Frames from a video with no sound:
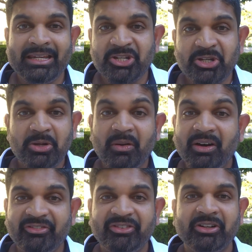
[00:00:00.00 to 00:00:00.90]
show
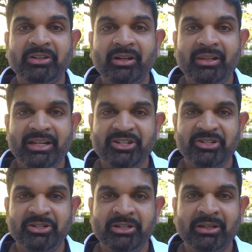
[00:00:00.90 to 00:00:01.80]
off your knowledge
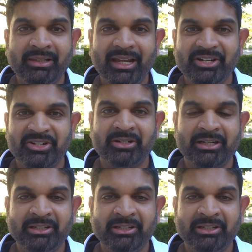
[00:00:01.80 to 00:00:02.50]
to your lecturer,